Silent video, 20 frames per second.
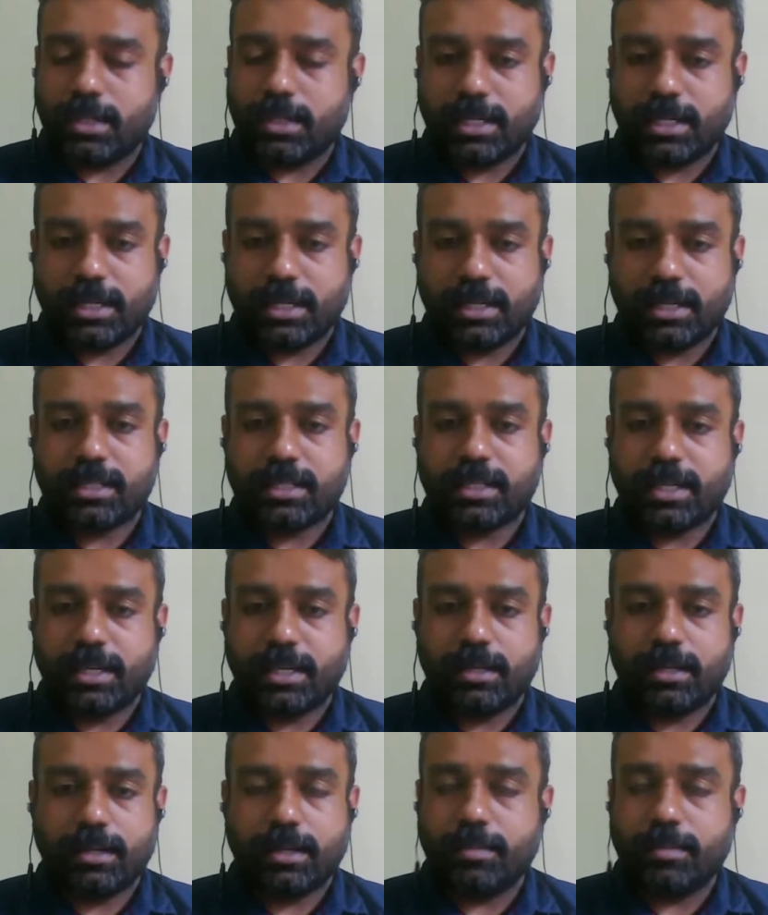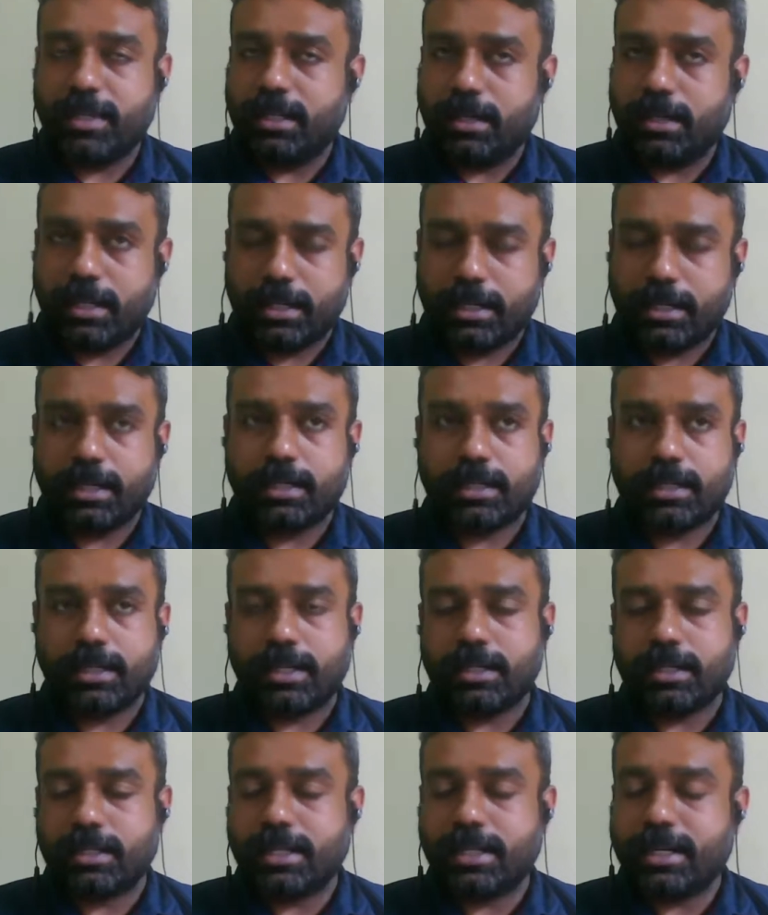at a large scale, I mean,
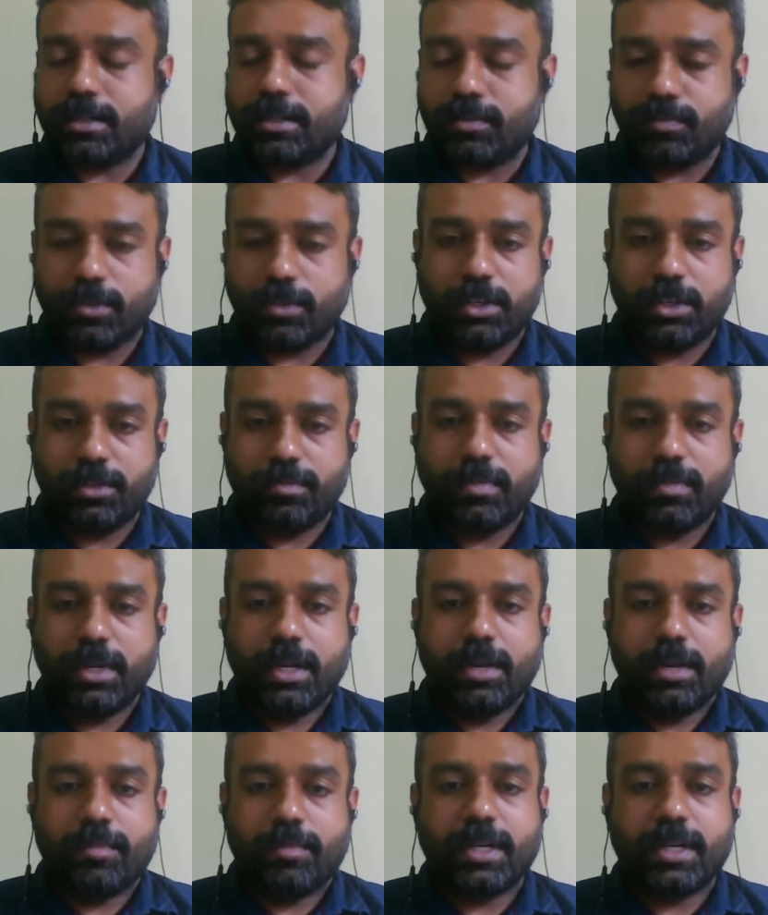at that volume,